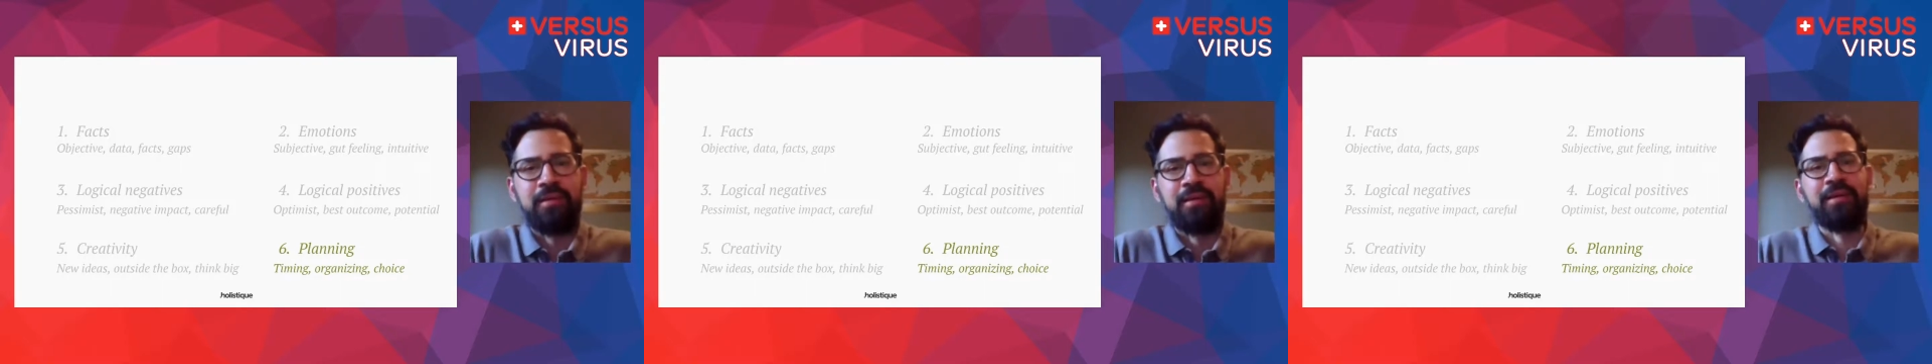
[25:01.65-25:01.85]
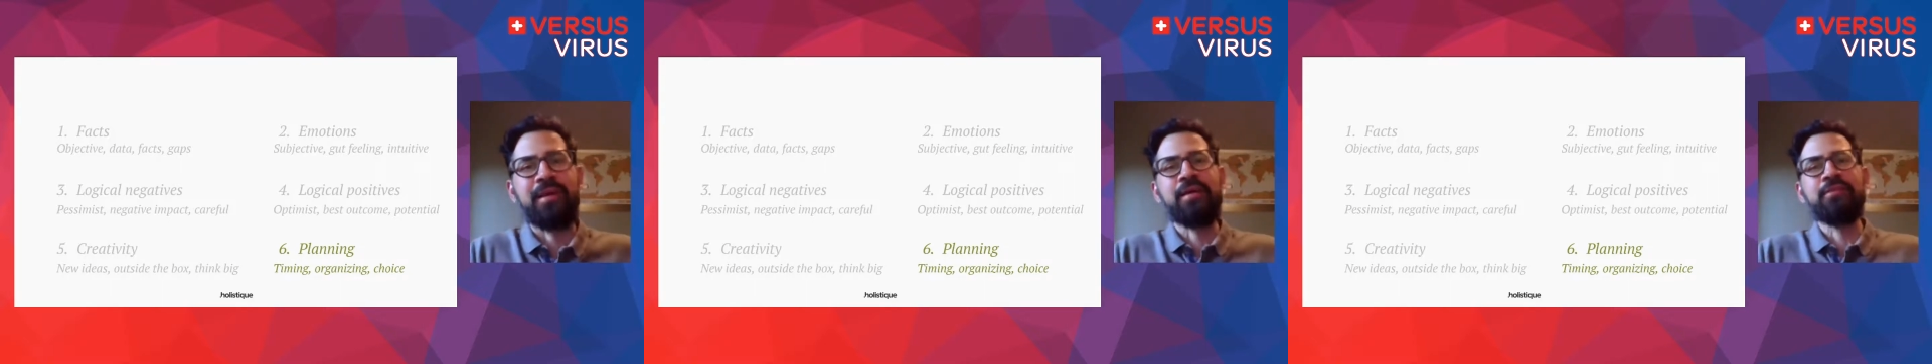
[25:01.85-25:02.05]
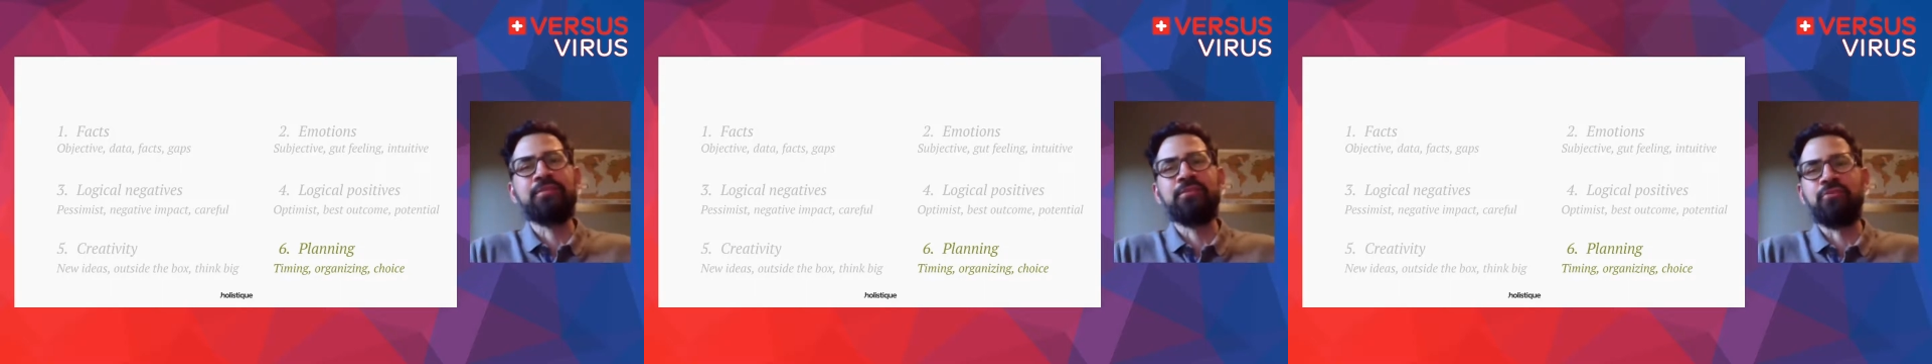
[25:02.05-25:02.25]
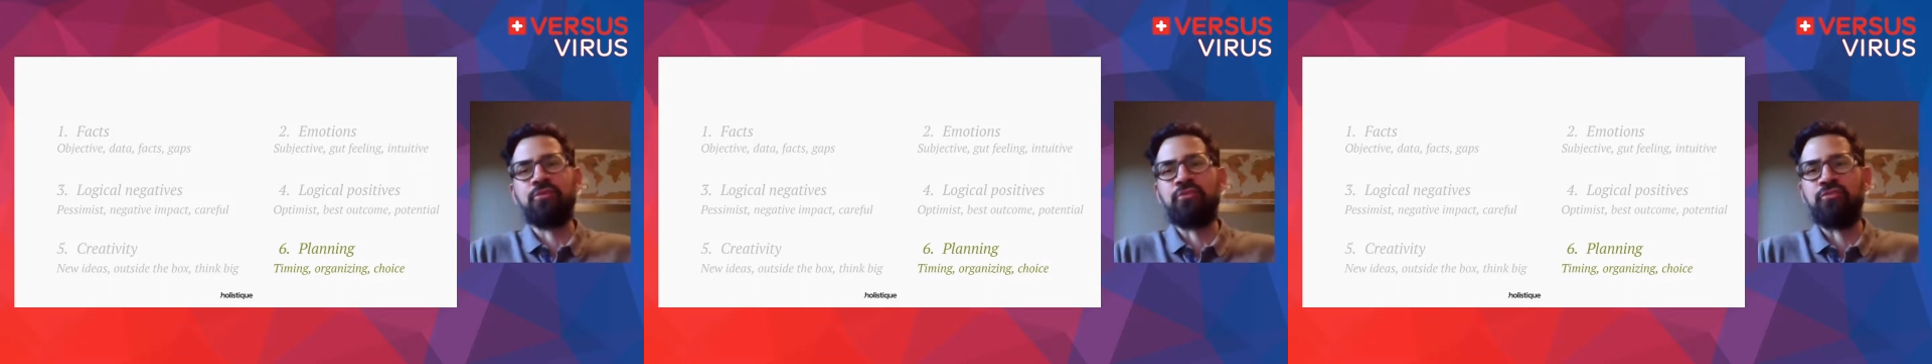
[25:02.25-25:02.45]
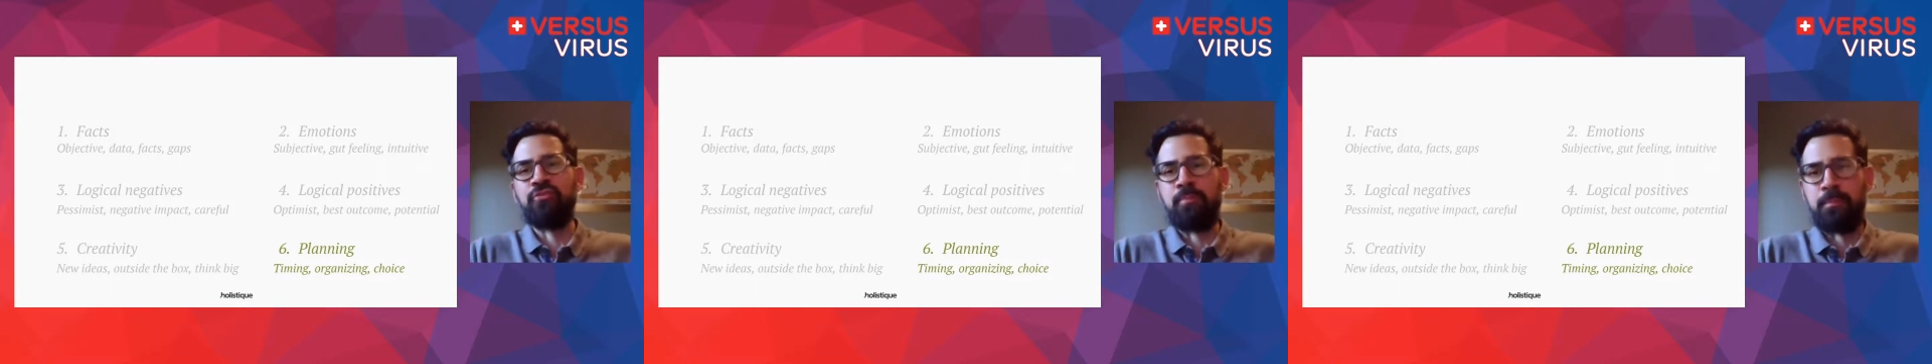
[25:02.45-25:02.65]
Again, there
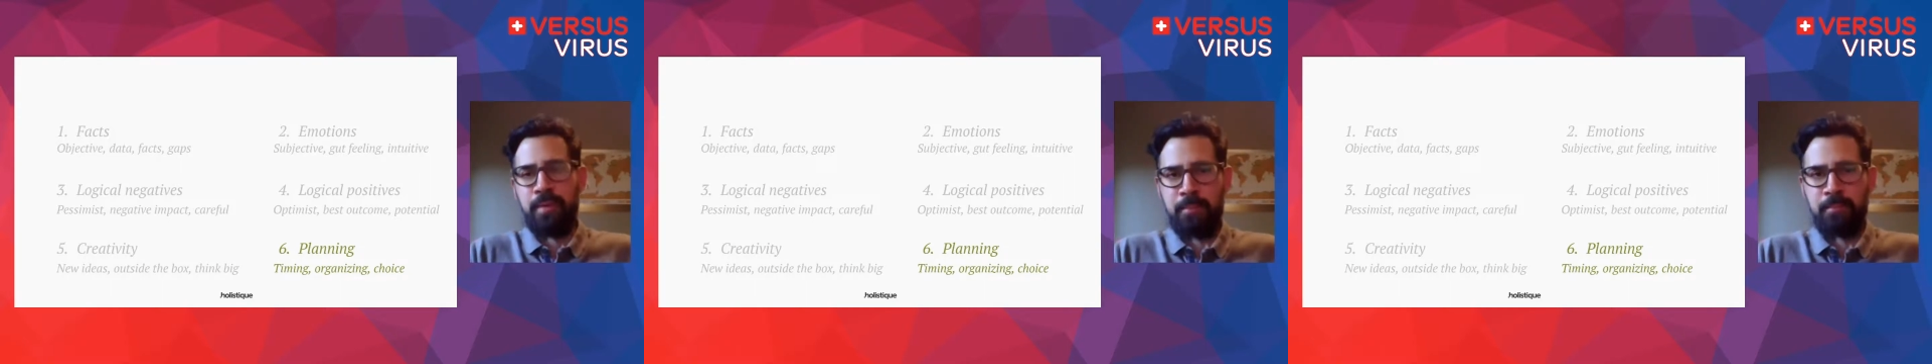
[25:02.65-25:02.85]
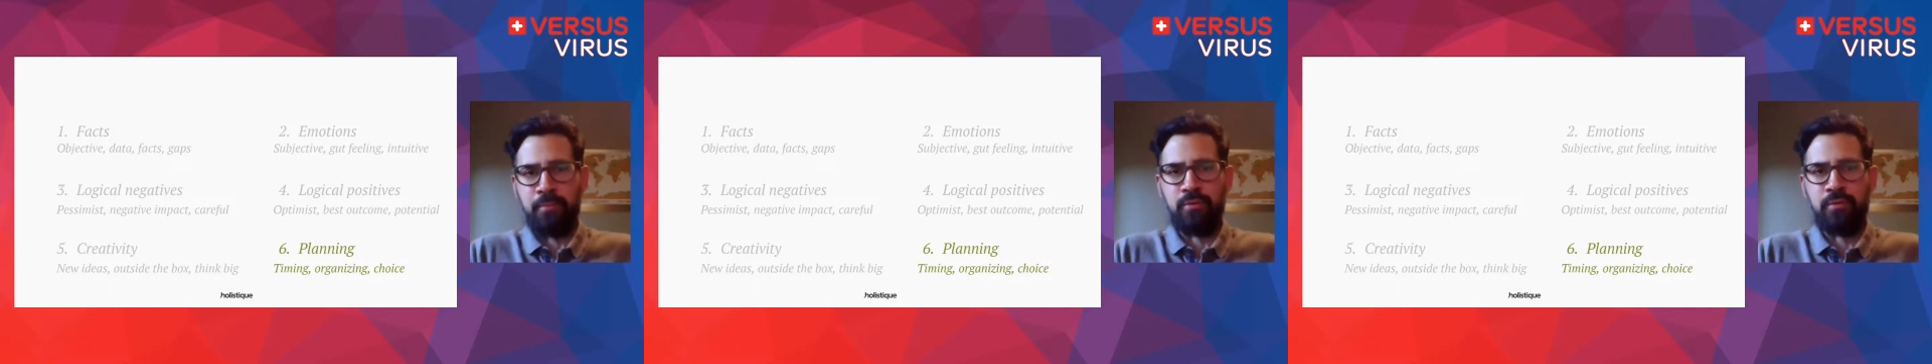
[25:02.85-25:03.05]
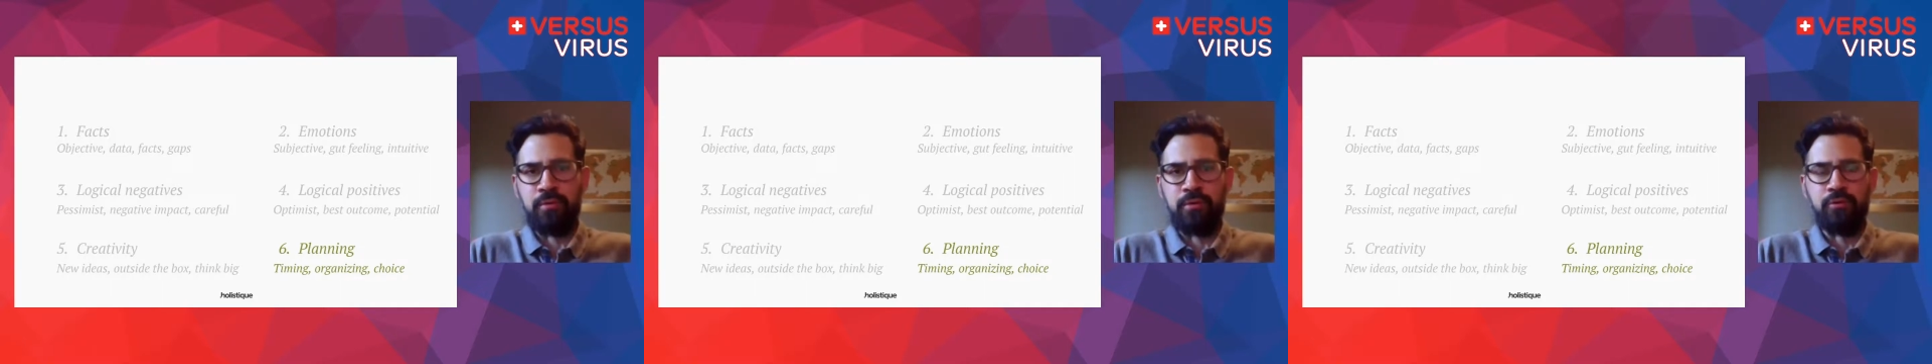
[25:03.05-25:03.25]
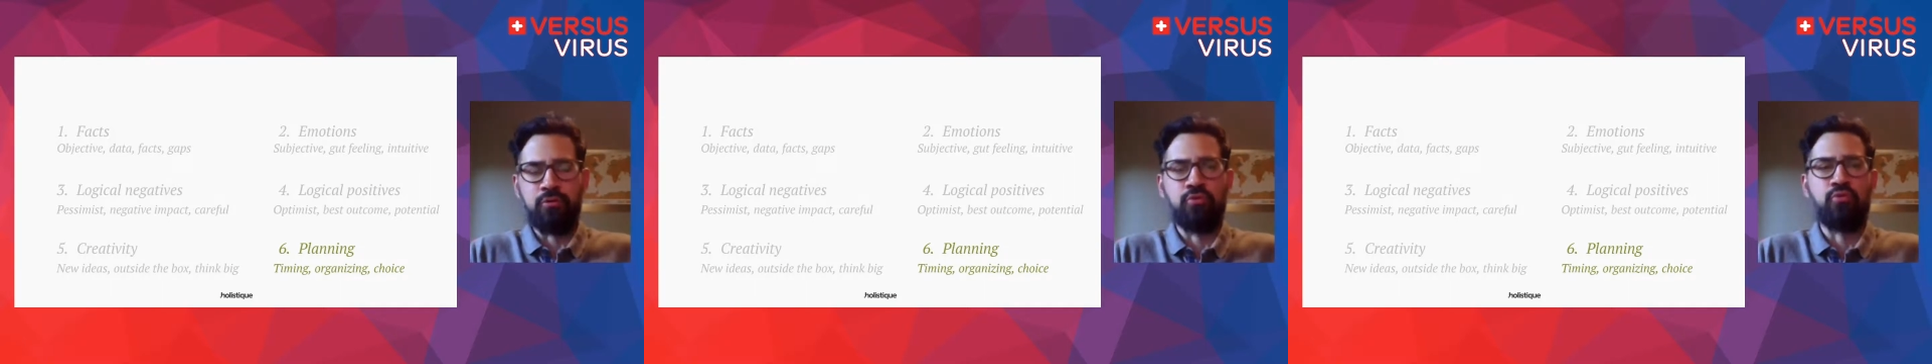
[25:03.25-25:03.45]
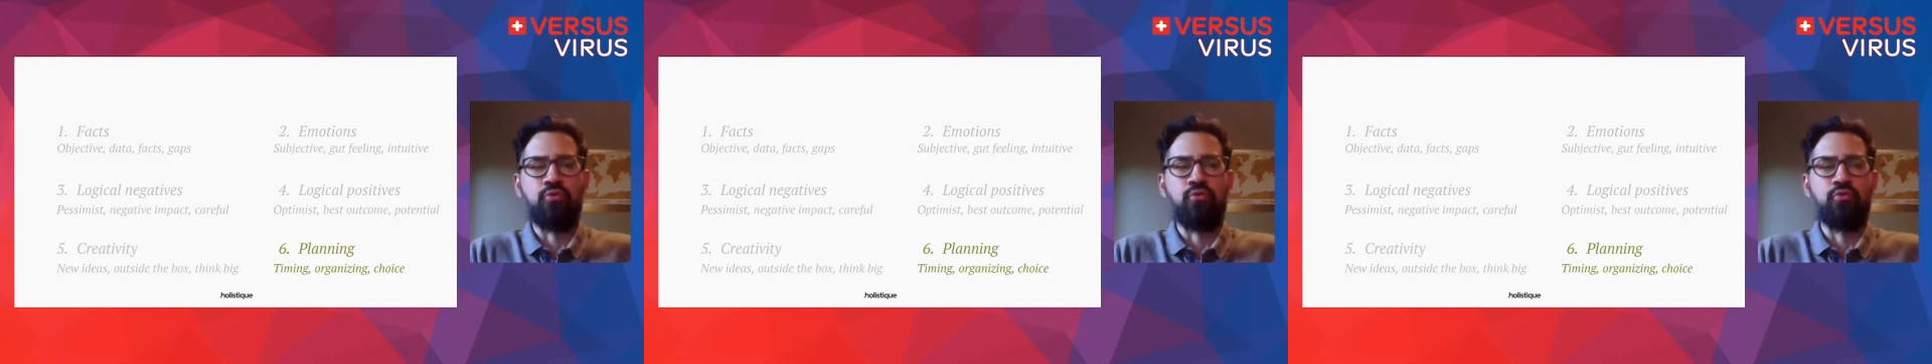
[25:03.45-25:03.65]
are some people